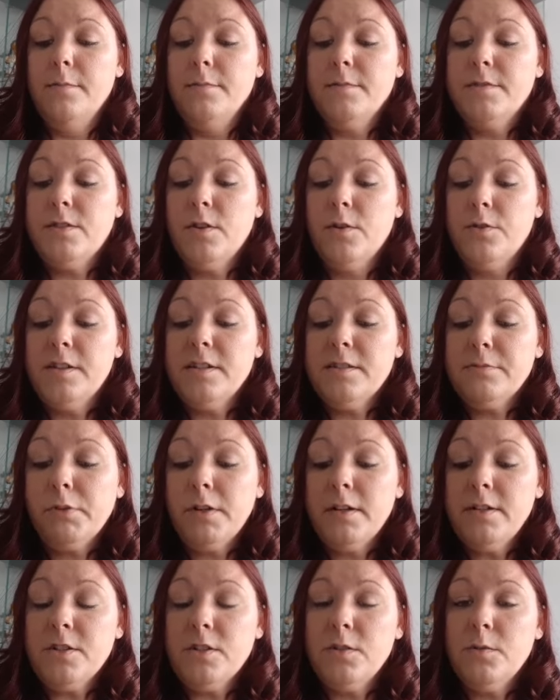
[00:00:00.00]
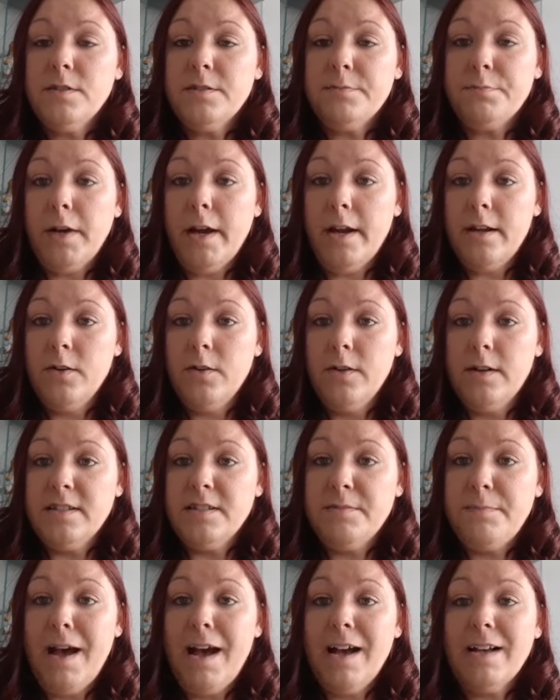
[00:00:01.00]
So this printer was brand new in
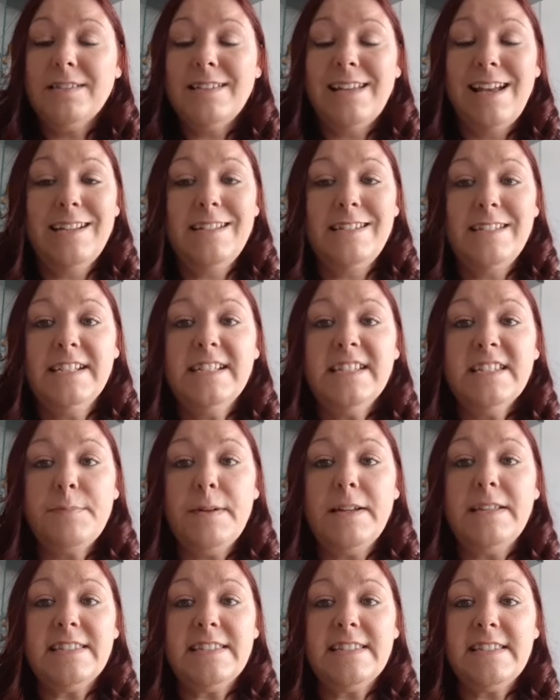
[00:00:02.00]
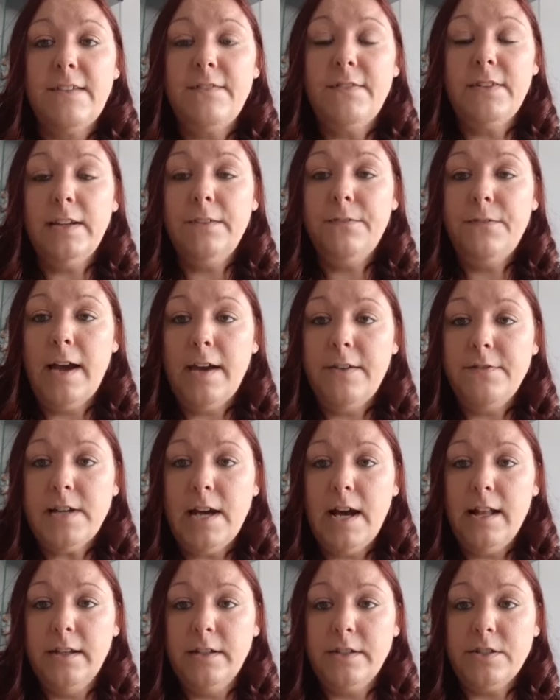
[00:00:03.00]
its box. I did spend
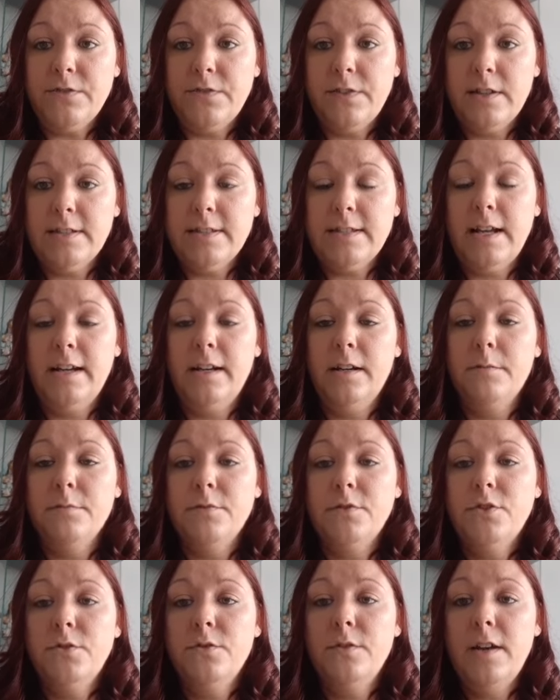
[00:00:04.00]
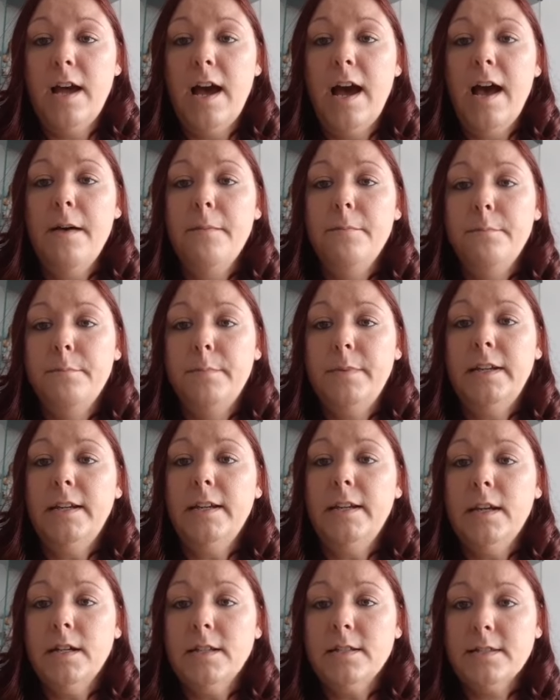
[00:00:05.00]
$75 for this item. Do not
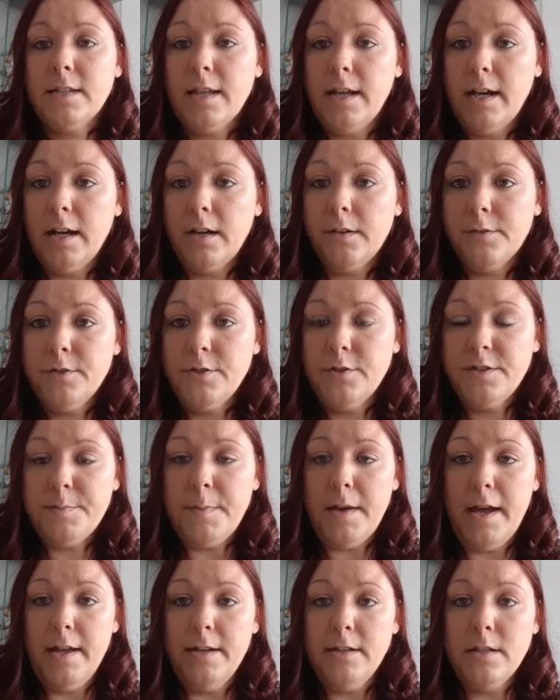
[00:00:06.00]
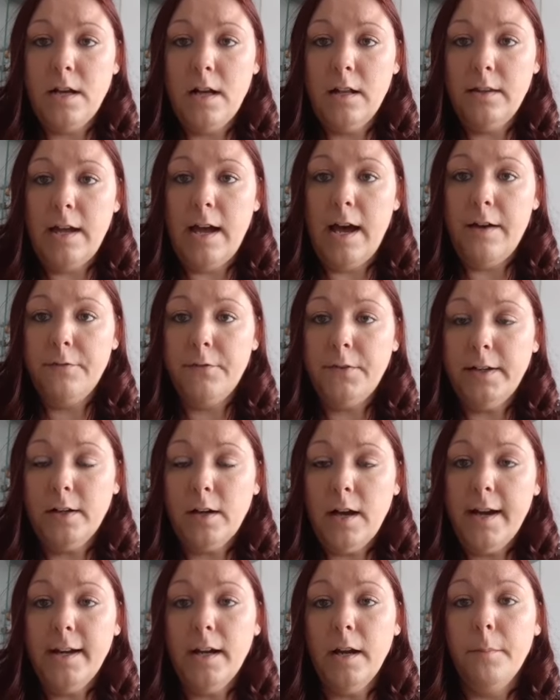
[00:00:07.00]
be scared to spend a lot for
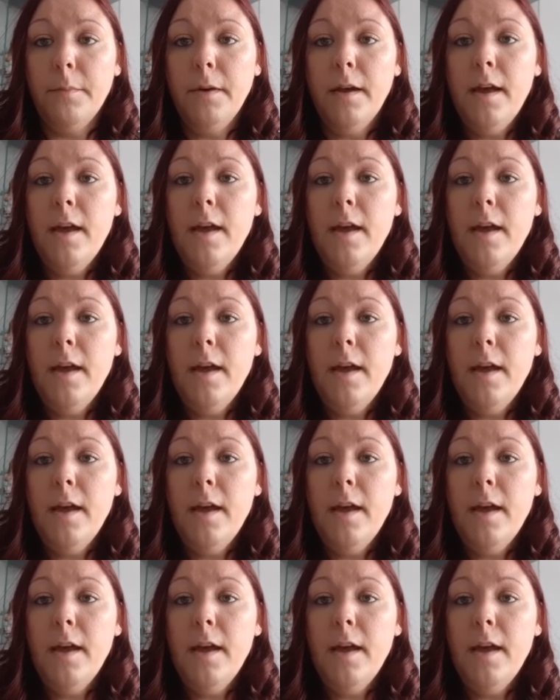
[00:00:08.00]
your item.